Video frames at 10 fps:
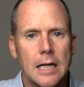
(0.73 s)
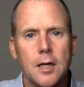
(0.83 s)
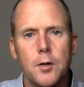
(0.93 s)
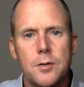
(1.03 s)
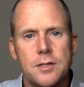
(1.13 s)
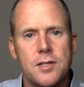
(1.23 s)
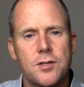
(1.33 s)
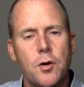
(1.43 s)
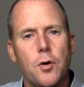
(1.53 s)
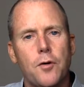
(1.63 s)
Hello, this
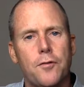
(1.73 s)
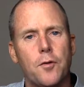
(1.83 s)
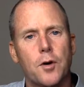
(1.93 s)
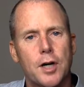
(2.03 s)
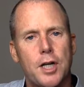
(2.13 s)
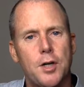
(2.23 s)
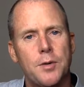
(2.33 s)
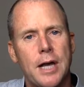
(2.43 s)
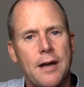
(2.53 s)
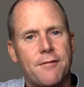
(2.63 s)
is Noel for
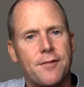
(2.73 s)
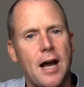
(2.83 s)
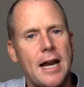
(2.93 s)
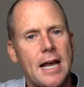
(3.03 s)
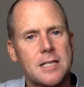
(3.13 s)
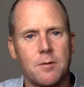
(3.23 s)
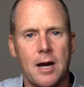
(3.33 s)
Q&A Fridays,